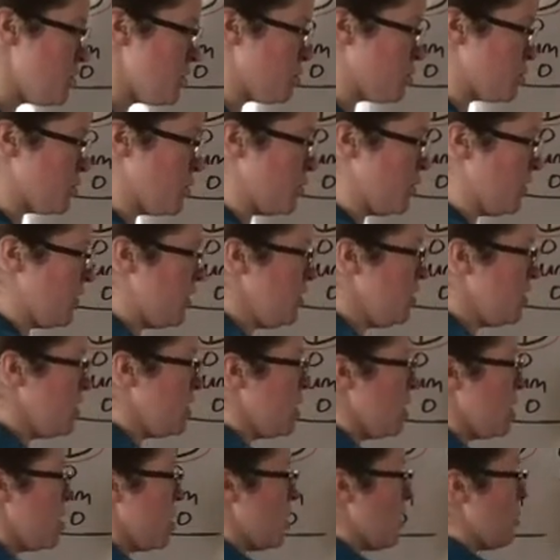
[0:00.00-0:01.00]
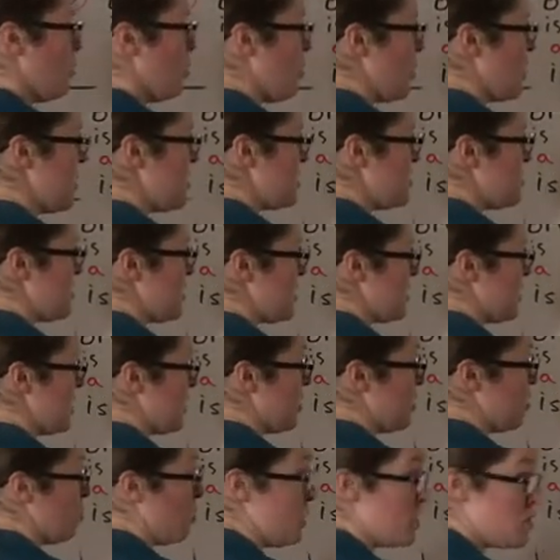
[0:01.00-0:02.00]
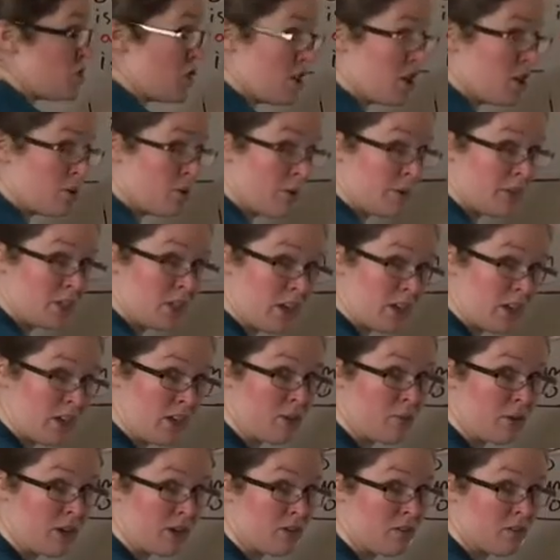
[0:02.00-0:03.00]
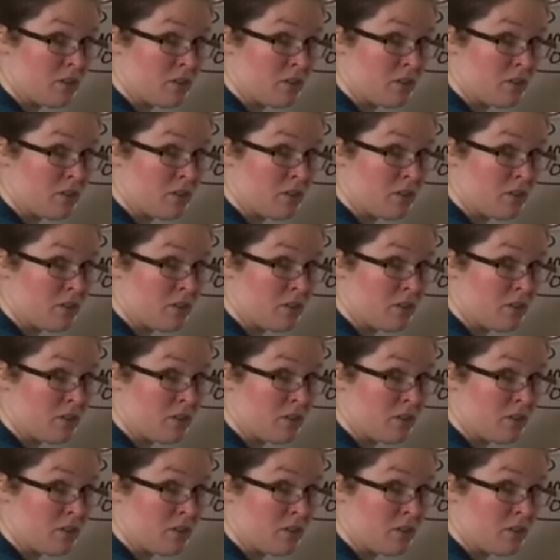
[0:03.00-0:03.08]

Rule, words with the, what gender are we talking about?